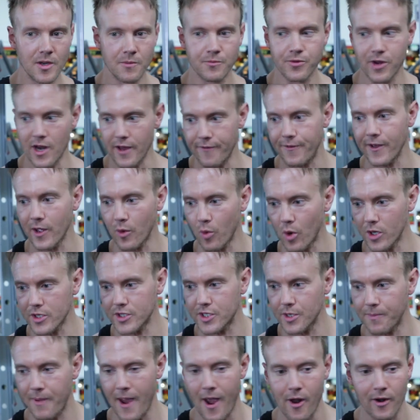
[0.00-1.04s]
prolific one
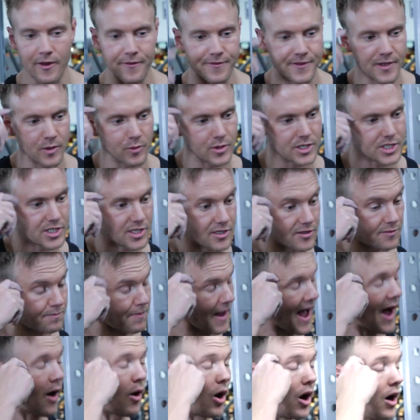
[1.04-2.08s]
for powerlifting, which is
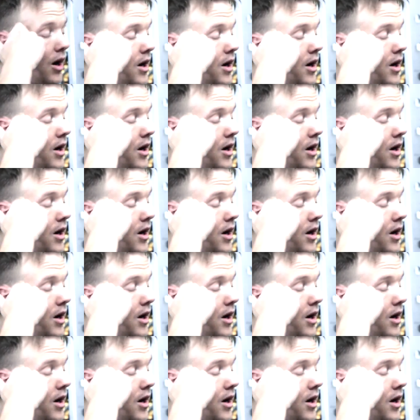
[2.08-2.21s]
power.